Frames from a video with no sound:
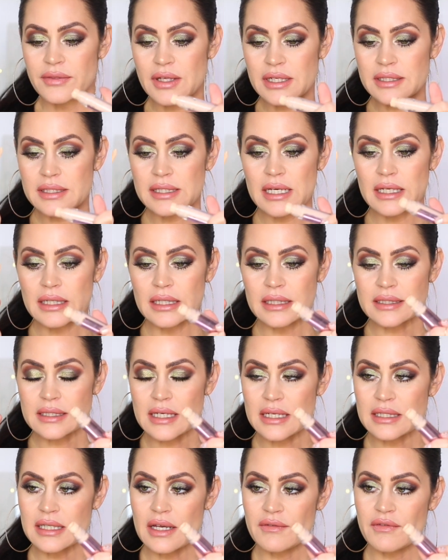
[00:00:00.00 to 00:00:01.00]
That said, it
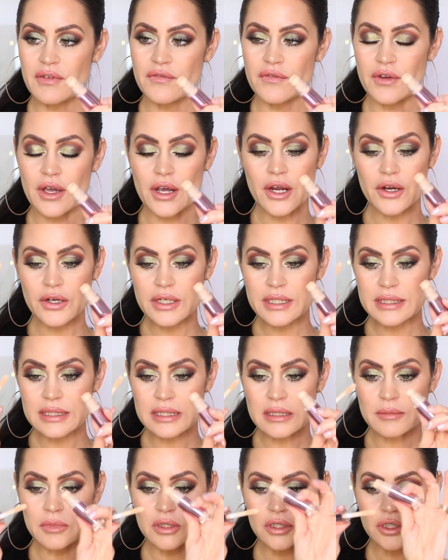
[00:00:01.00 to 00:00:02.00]
does have a very
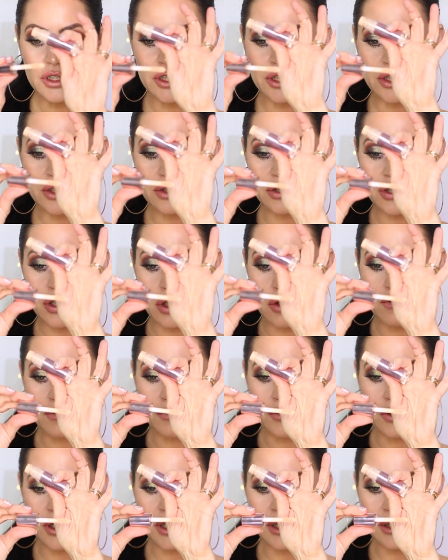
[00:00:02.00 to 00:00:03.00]
similar doe
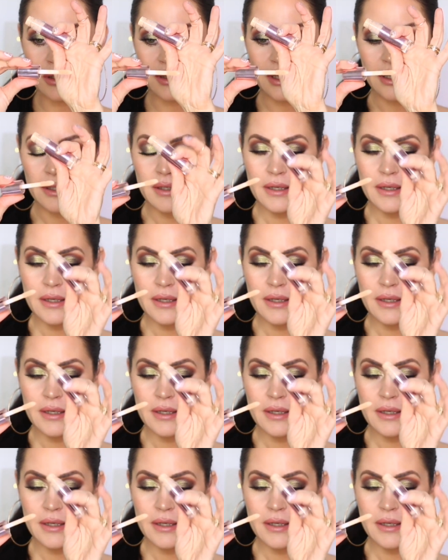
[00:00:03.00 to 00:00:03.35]
foot,